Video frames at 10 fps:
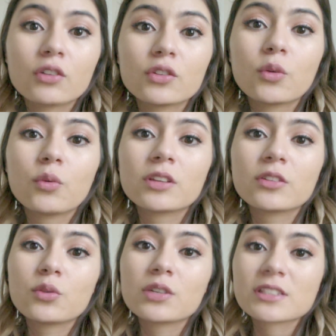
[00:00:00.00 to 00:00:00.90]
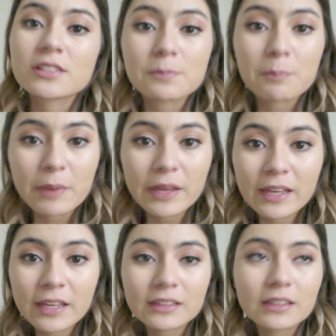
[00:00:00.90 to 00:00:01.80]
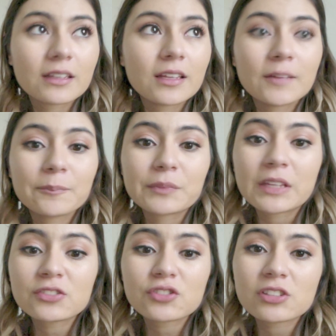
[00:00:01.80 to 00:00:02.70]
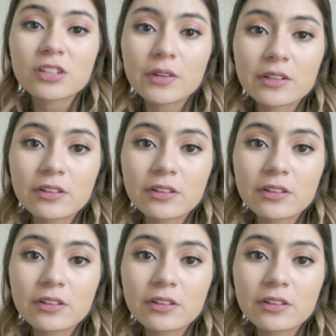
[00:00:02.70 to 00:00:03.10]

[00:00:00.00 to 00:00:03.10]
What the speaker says: to expect. That's just how I saw it.